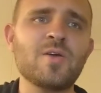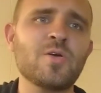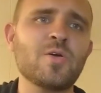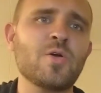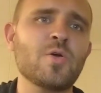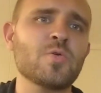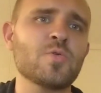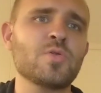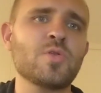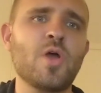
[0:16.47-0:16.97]

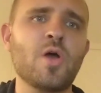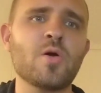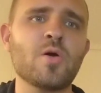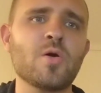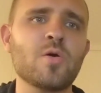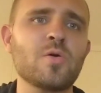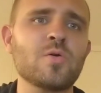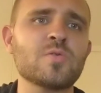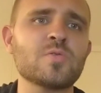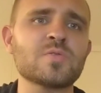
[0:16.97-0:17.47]
Who
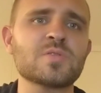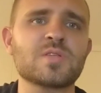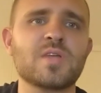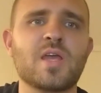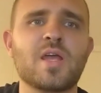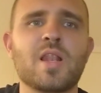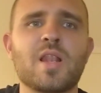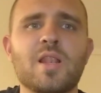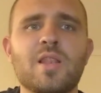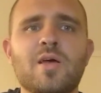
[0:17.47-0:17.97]
knows?
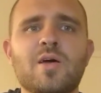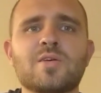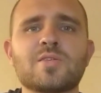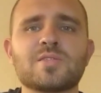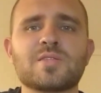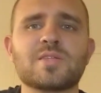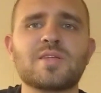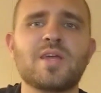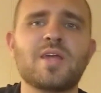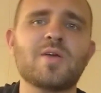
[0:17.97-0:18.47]
Get
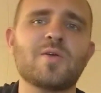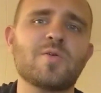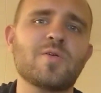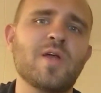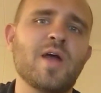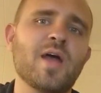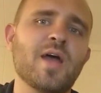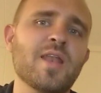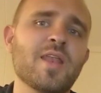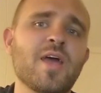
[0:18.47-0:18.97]
lost and get
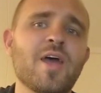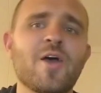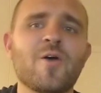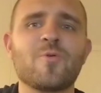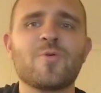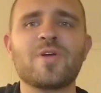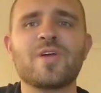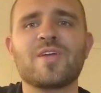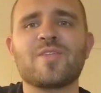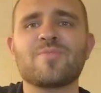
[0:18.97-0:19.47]
right
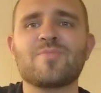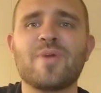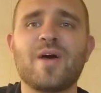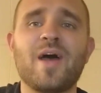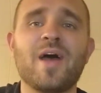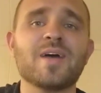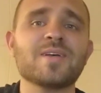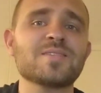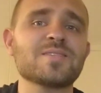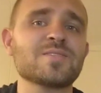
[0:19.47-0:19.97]
with
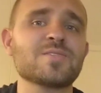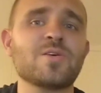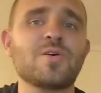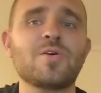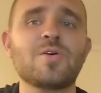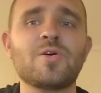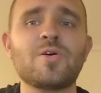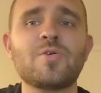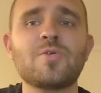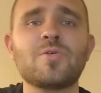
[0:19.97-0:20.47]
my
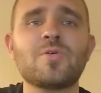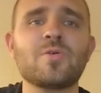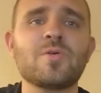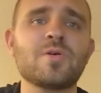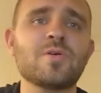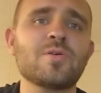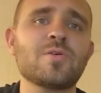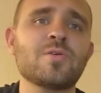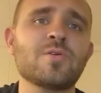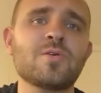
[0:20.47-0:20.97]

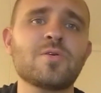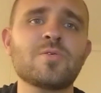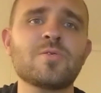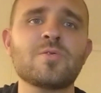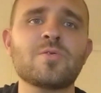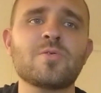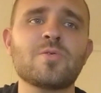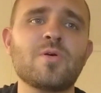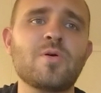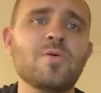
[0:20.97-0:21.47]

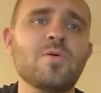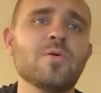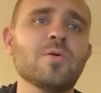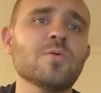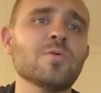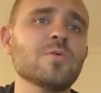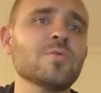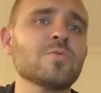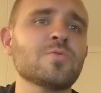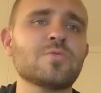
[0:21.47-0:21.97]
soul.